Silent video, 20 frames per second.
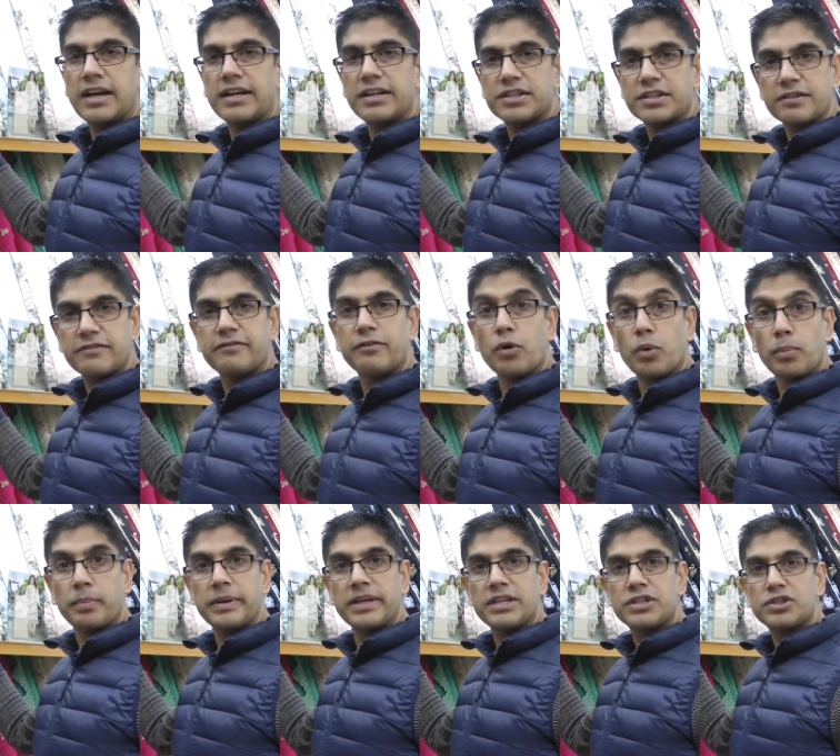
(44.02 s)
and it's a
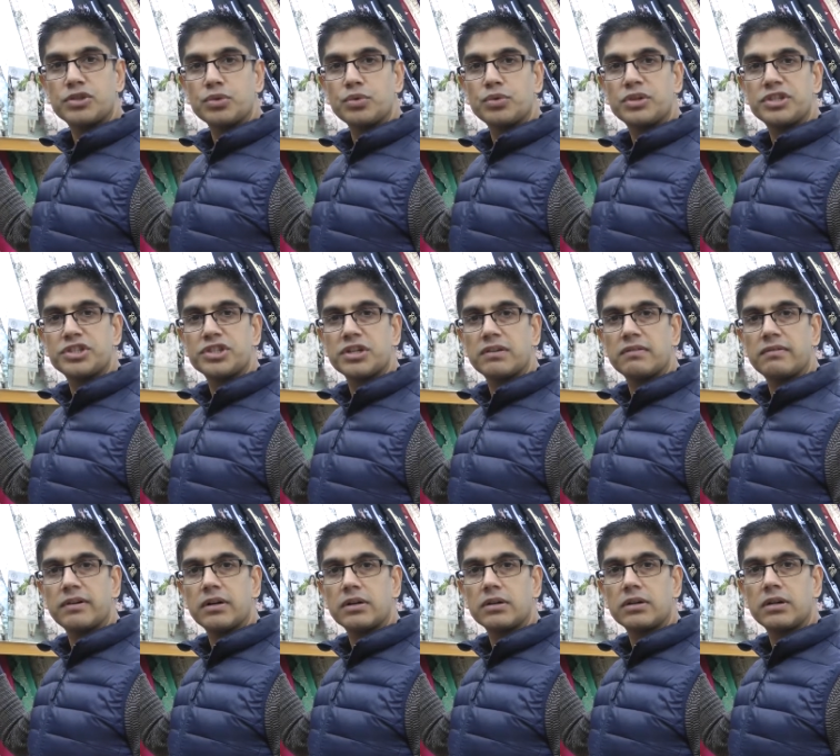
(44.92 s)
4-piece suit,
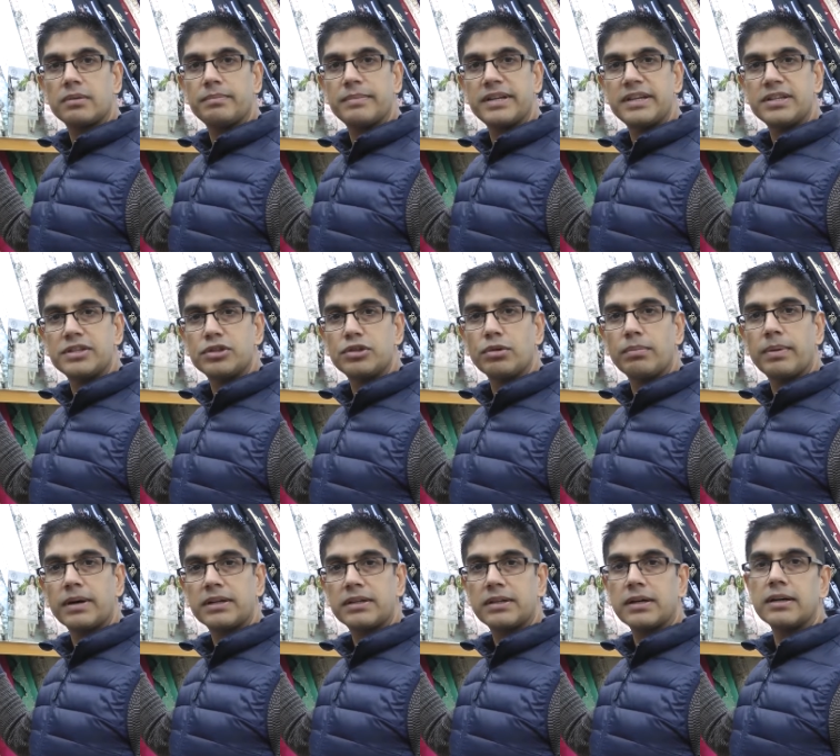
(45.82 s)
shalwar, kameez,
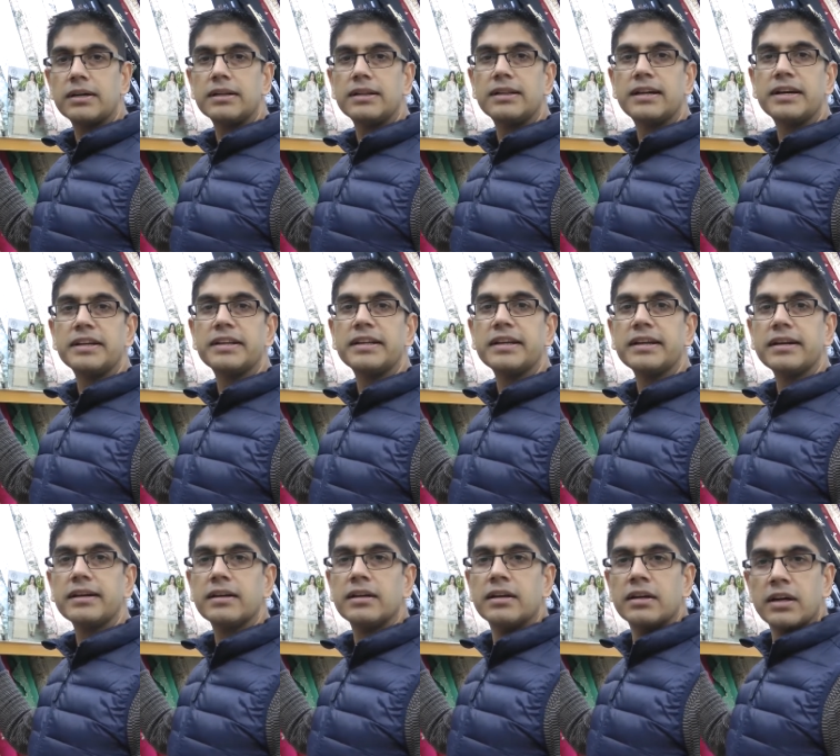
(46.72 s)
dupatta, lining.
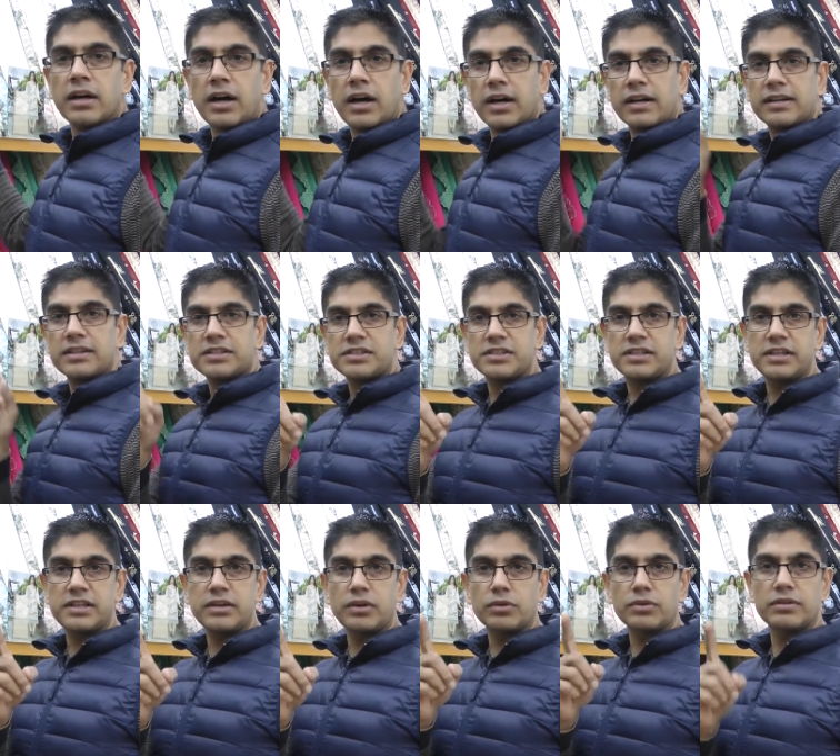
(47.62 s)
I can
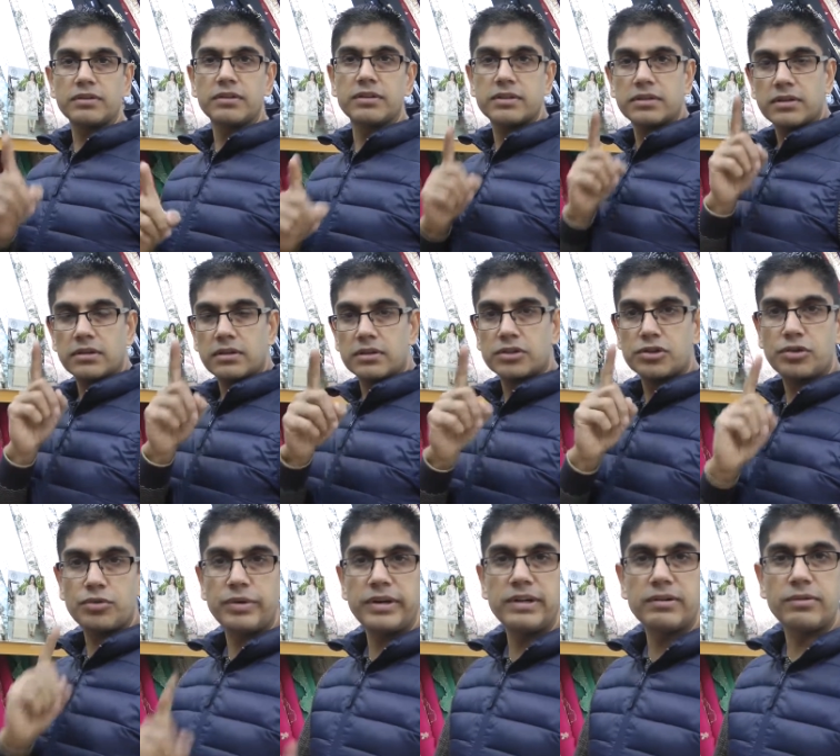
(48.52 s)
see on the
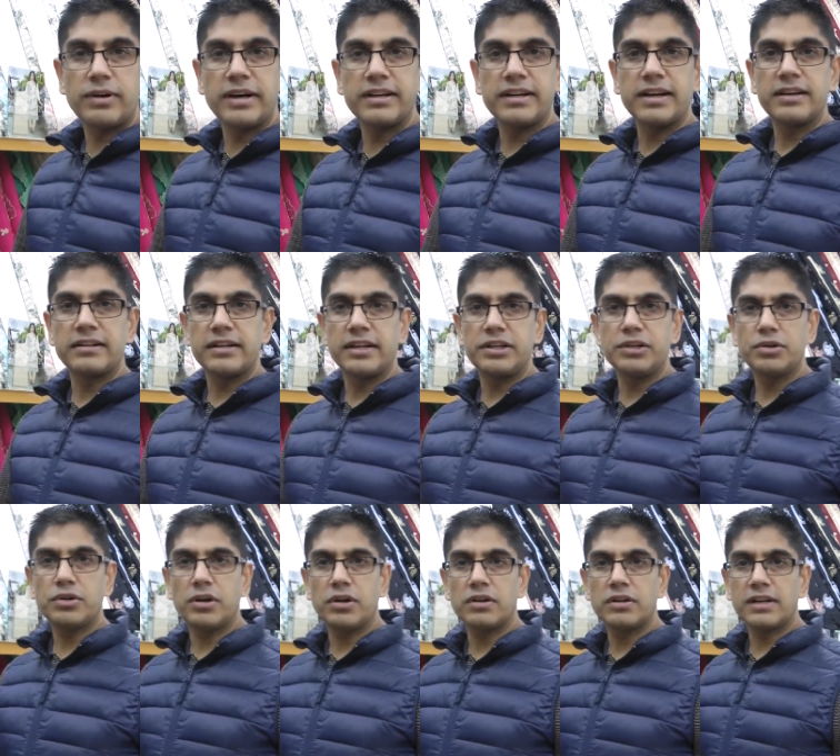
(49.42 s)
screen right now that you
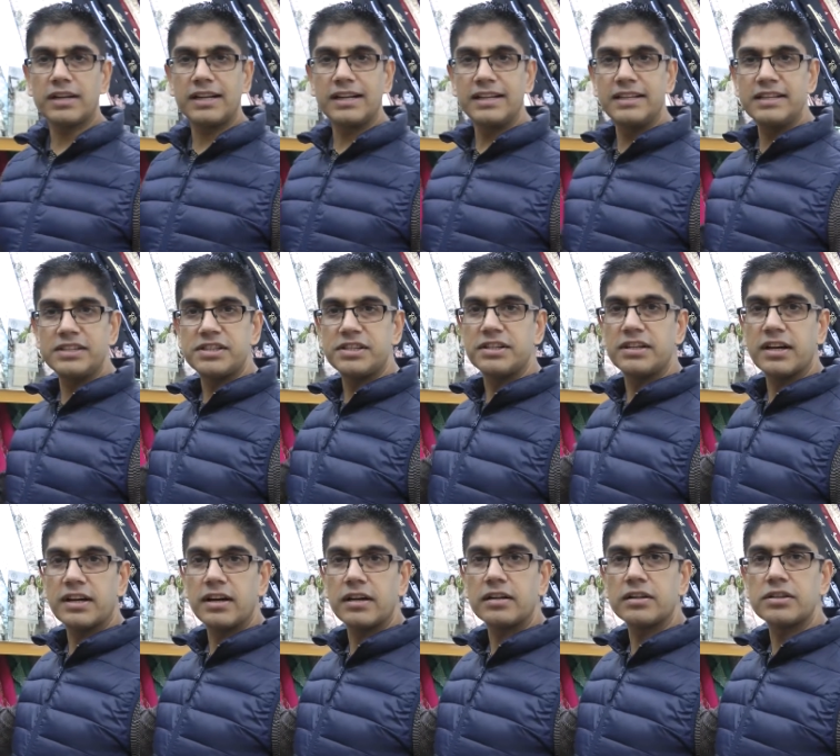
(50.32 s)
can't clearly see the
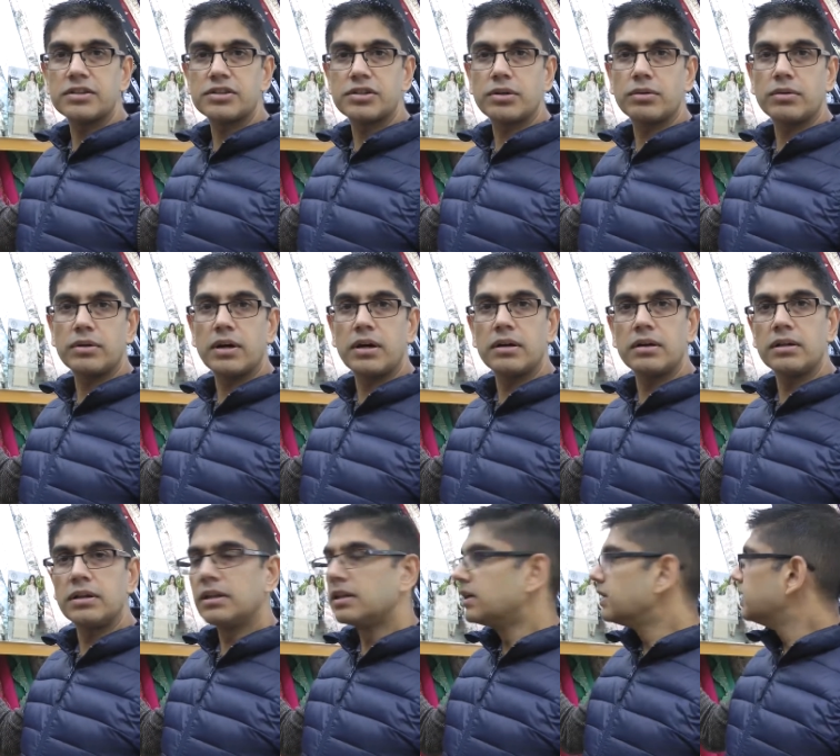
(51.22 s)
colors, so
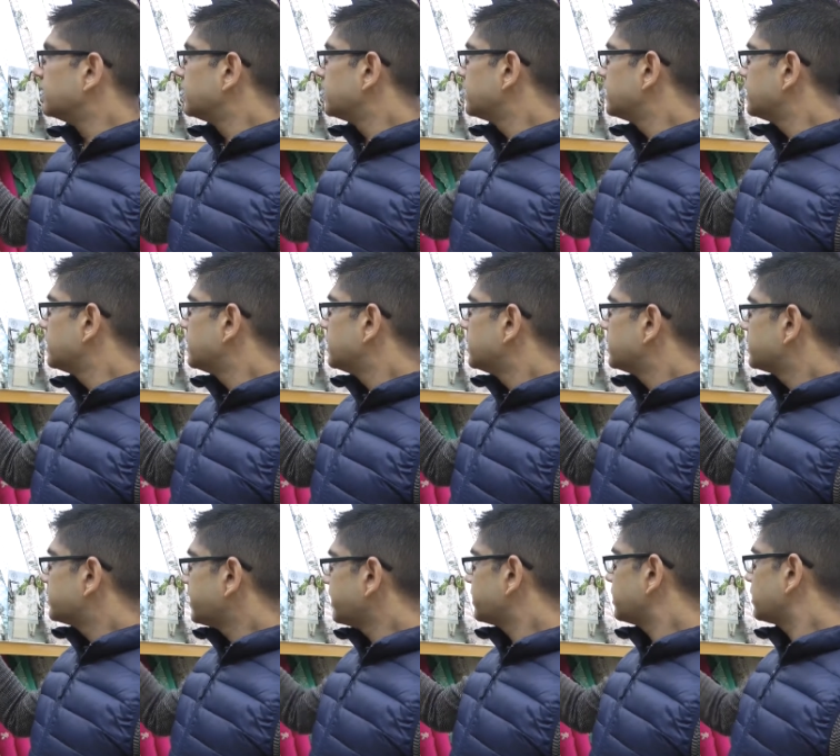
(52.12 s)
I'll
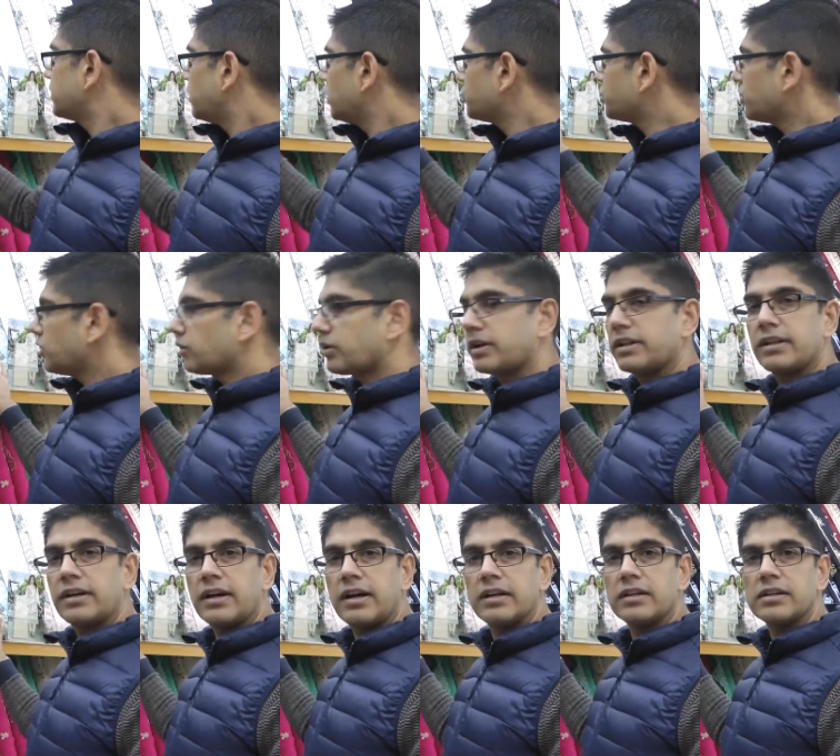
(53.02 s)
take a closer look at
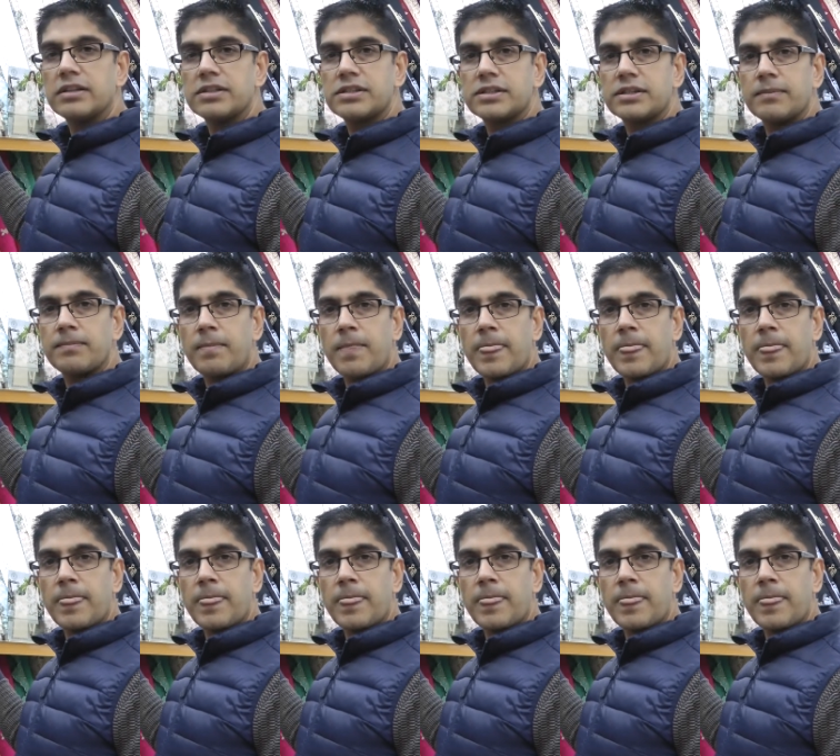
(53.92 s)
the colors,